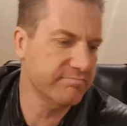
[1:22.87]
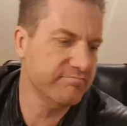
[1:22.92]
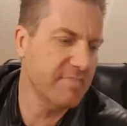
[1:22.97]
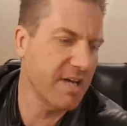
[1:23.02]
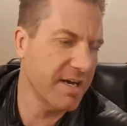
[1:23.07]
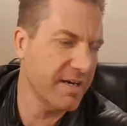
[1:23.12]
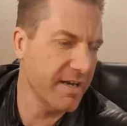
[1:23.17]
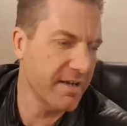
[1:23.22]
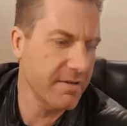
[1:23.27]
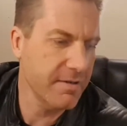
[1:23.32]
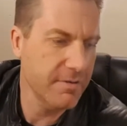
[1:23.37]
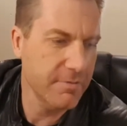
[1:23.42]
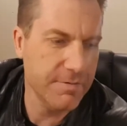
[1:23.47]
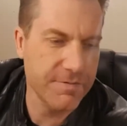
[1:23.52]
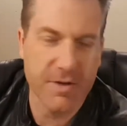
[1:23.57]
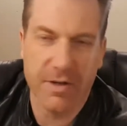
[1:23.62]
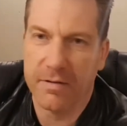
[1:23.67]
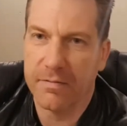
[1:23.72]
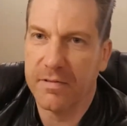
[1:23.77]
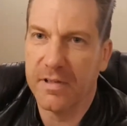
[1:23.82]
I don't know.
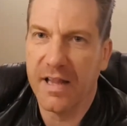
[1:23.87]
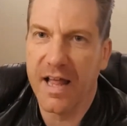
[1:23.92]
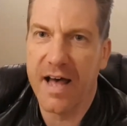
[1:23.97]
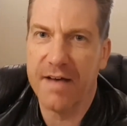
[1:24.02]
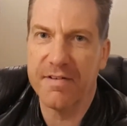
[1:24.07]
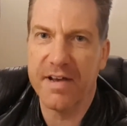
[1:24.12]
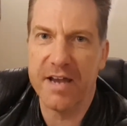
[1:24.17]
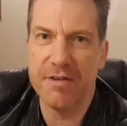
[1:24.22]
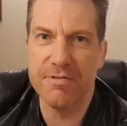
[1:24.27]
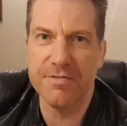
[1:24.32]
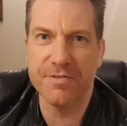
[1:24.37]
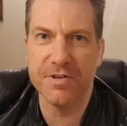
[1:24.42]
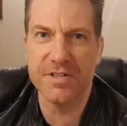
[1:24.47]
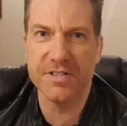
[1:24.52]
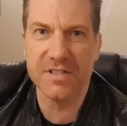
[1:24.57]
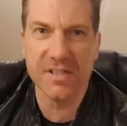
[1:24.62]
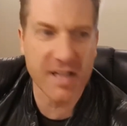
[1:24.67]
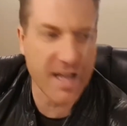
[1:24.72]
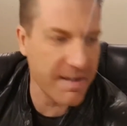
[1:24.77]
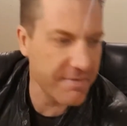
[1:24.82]
We've got clave,
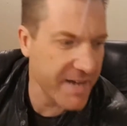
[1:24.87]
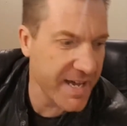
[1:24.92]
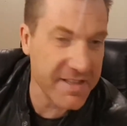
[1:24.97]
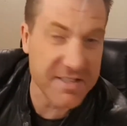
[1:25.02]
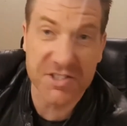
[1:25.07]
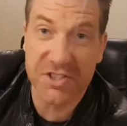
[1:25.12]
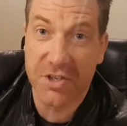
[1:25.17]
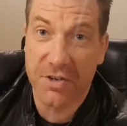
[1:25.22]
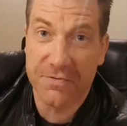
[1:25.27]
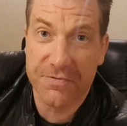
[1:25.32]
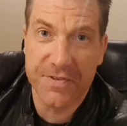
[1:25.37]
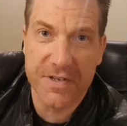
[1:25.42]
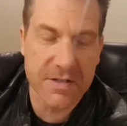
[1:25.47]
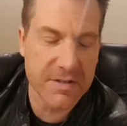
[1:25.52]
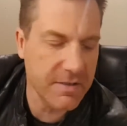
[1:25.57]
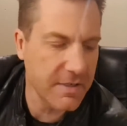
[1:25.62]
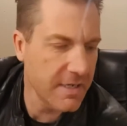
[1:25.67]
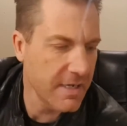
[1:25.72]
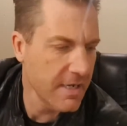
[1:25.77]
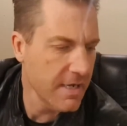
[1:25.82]
reverse clave, the son
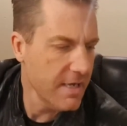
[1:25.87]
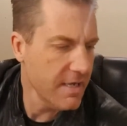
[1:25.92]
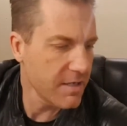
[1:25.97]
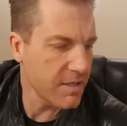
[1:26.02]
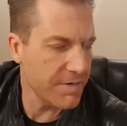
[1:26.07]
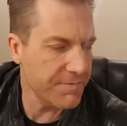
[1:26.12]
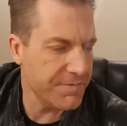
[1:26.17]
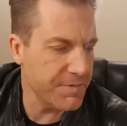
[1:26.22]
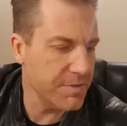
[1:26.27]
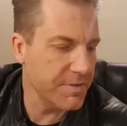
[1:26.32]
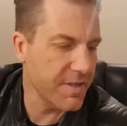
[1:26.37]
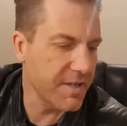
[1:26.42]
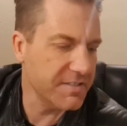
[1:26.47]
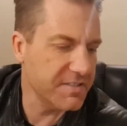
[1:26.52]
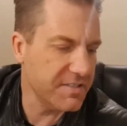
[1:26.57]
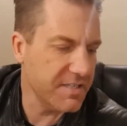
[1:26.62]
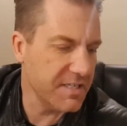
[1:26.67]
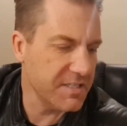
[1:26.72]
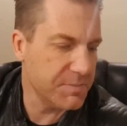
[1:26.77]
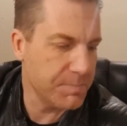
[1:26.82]
fiddle, got a few of those
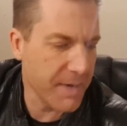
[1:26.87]
things.